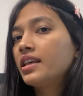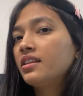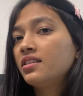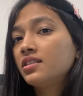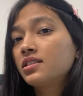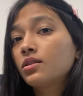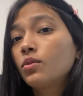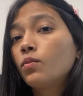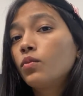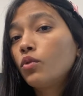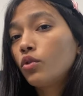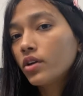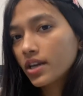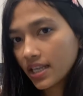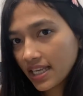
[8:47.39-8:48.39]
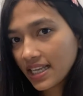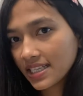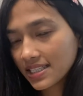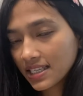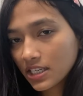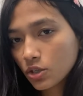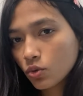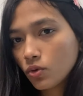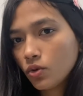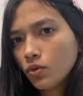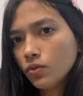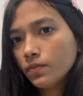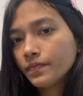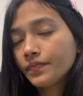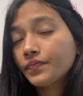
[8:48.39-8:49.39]
then it's more easy to
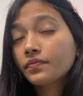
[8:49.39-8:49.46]
you.